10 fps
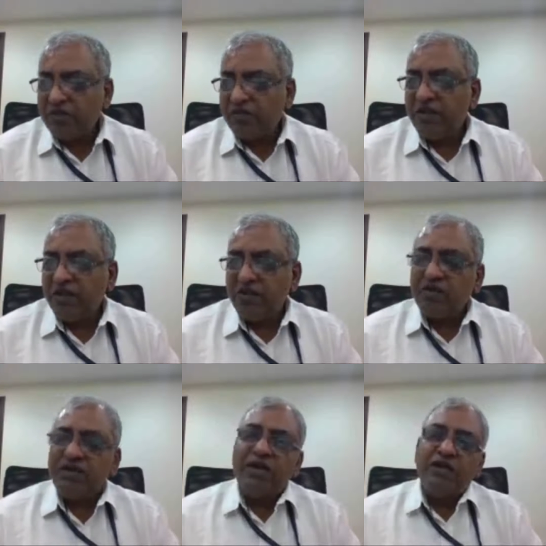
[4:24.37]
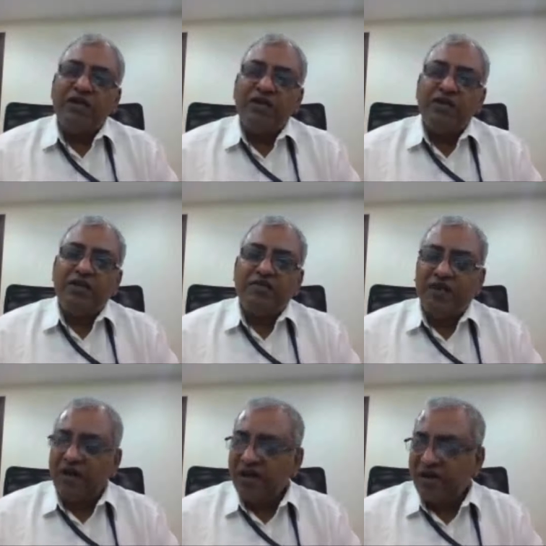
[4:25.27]
So when they looked at the
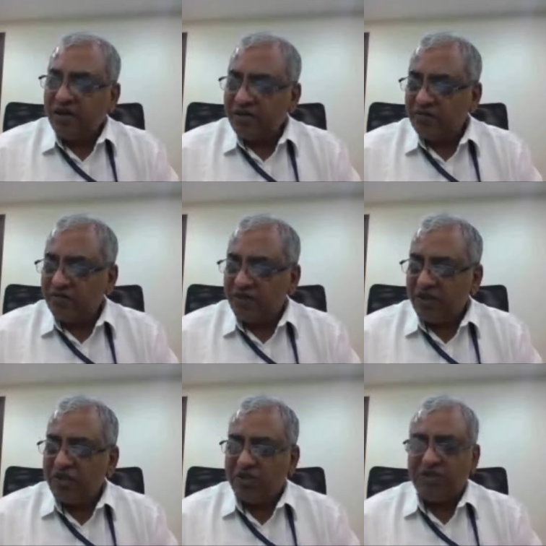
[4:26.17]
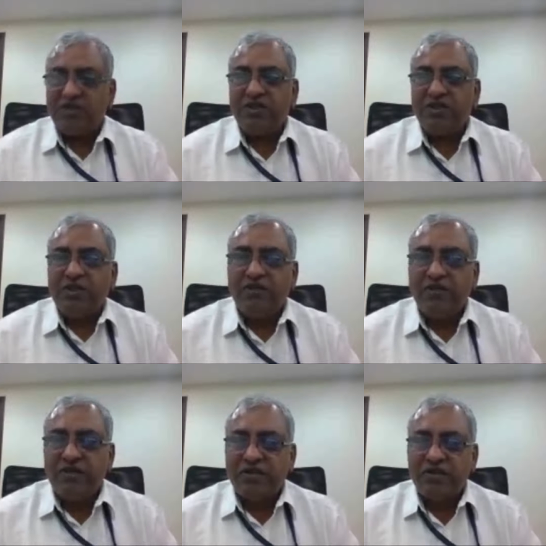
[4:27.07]
validation of teachers,
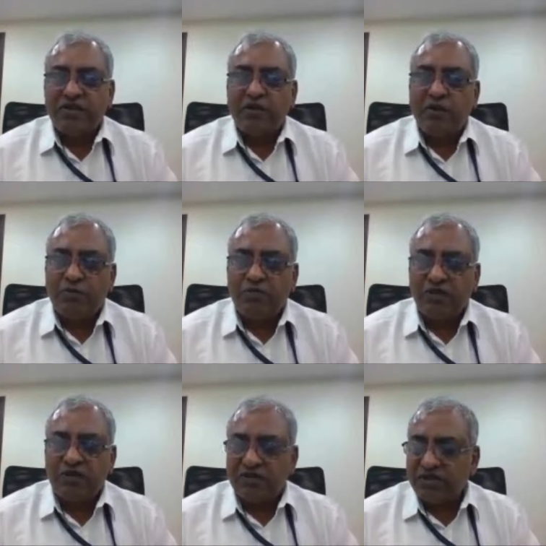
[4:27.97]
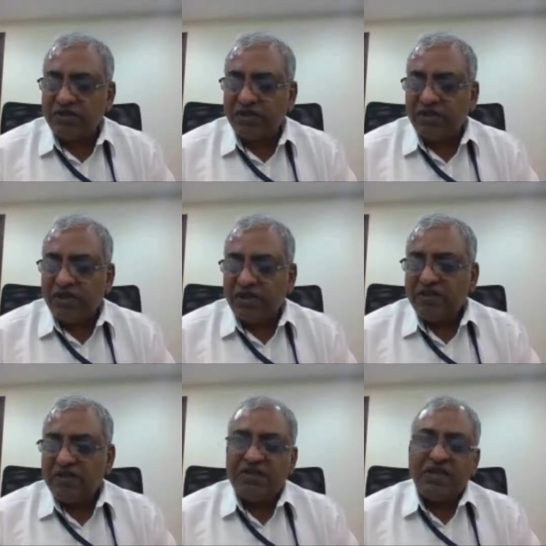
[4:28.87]
versus an optometrist,
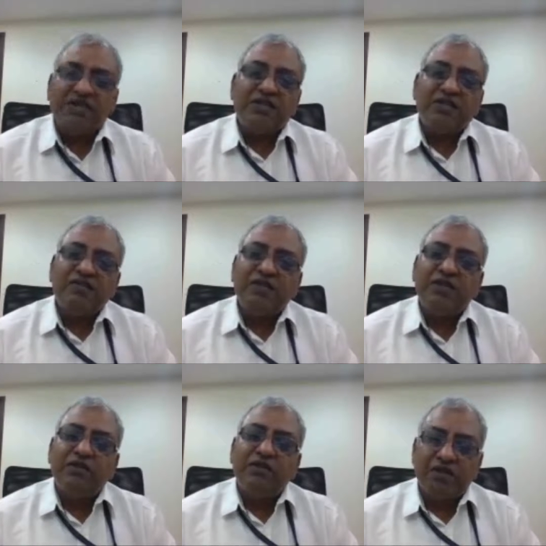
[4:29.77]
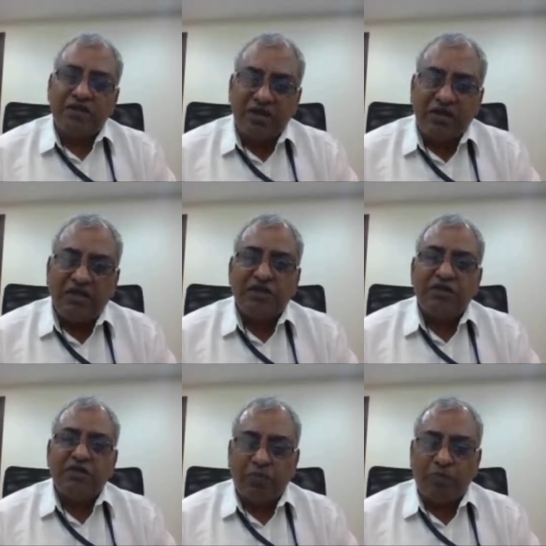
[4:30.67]
the sensitivity of the
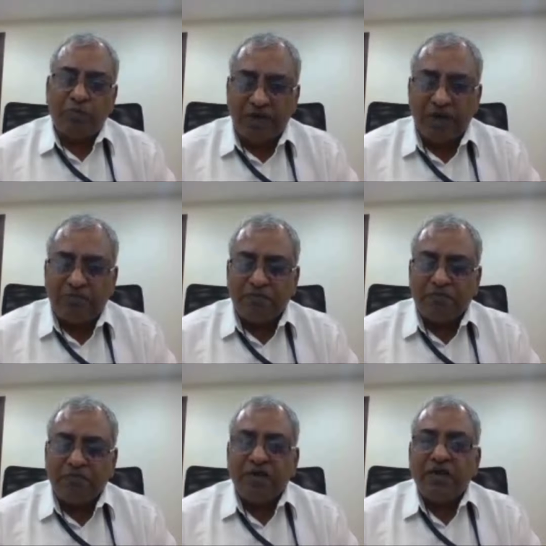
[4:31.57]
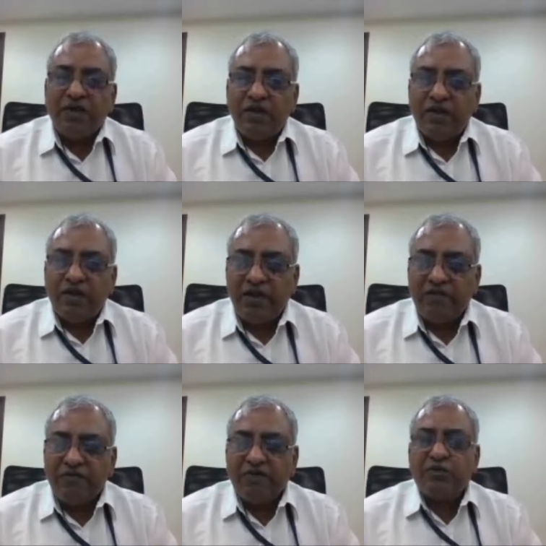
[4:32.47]
teacher to pick up
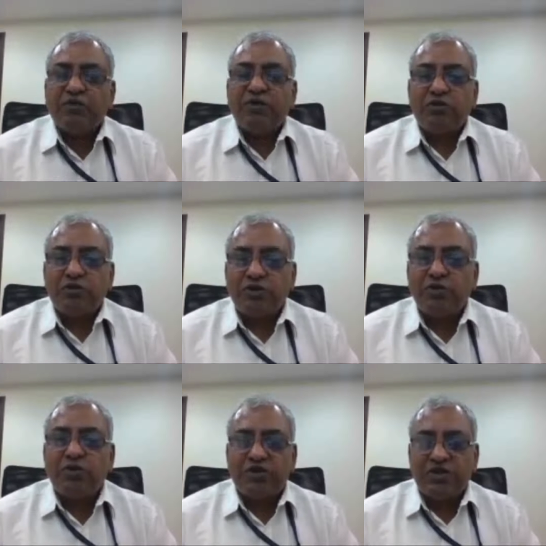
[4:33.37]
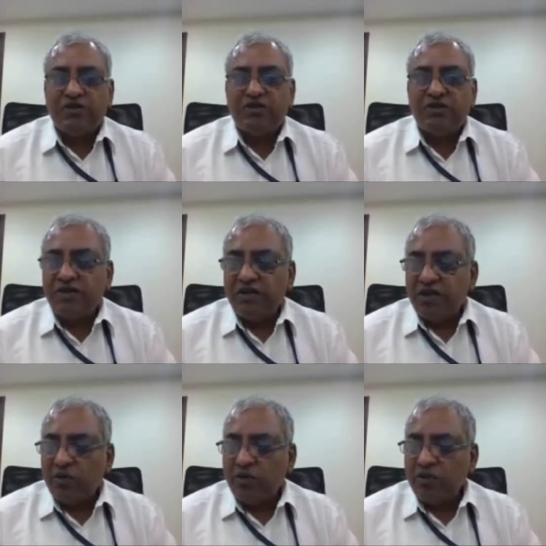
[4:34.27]
individuals or school children
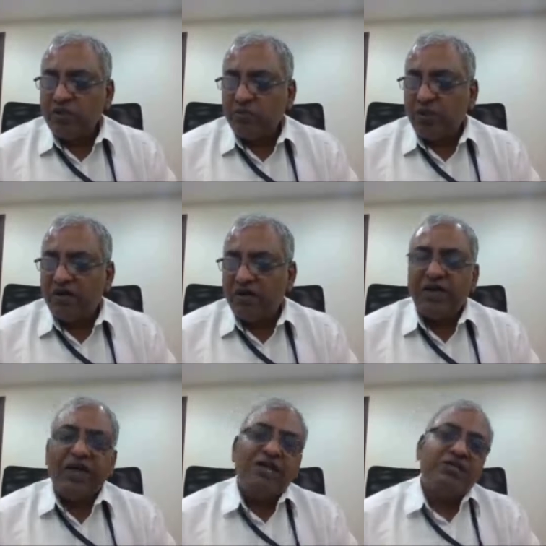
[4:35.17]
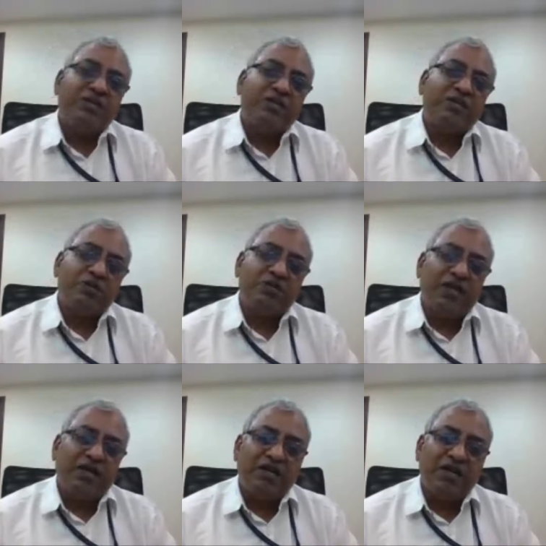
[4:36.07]
was about
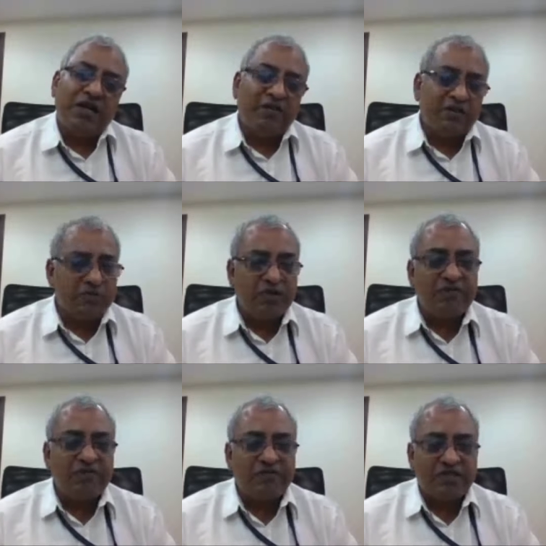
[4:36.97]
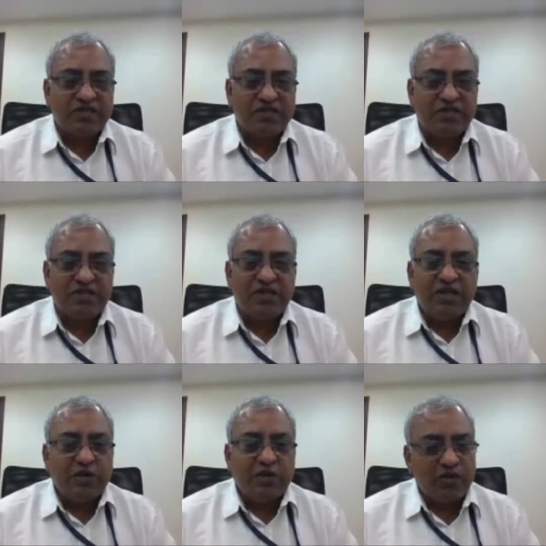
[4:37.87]
86% and the specificity
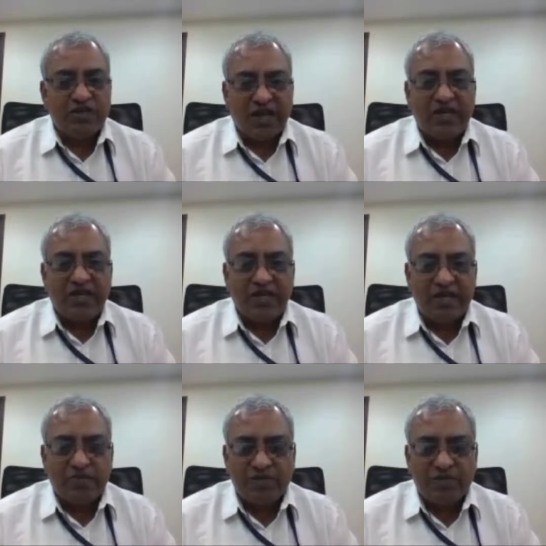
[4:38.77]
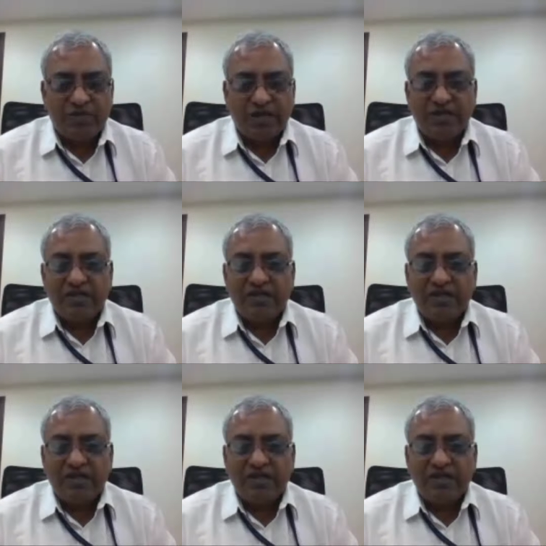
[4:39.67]
was 98%.